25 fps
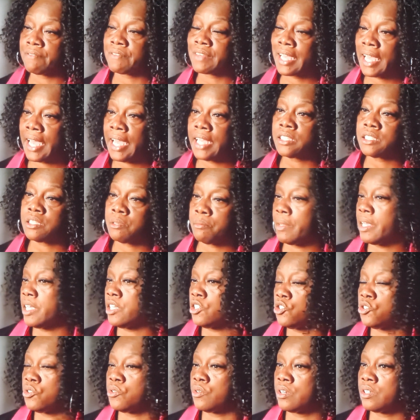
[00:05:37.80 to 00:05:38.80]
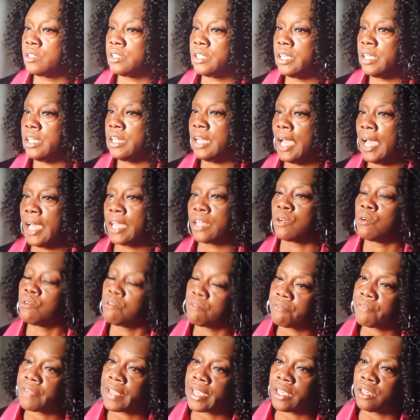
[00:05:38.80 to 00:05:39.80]
I've got to make sure that I don't
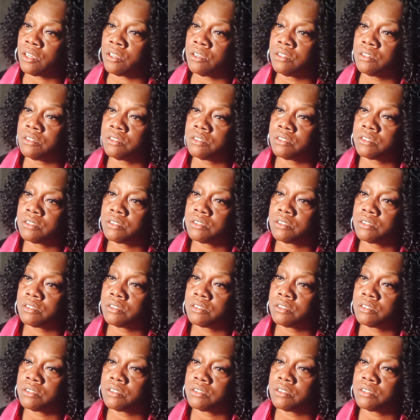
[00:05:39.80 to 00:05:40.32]
fail.